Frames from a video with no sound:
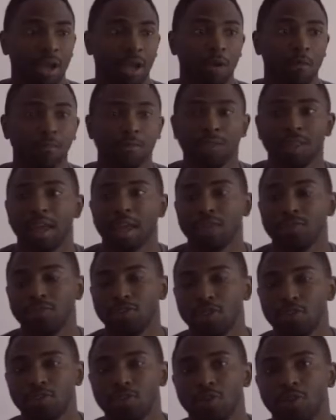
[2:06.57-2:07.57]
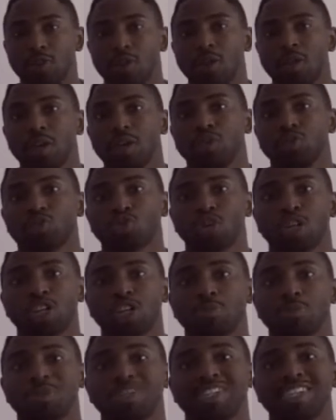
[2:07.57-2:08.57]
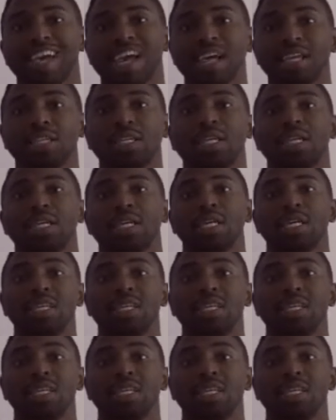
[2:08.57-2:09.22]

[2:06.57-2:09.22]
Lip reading: out, as Caesar is trying to protect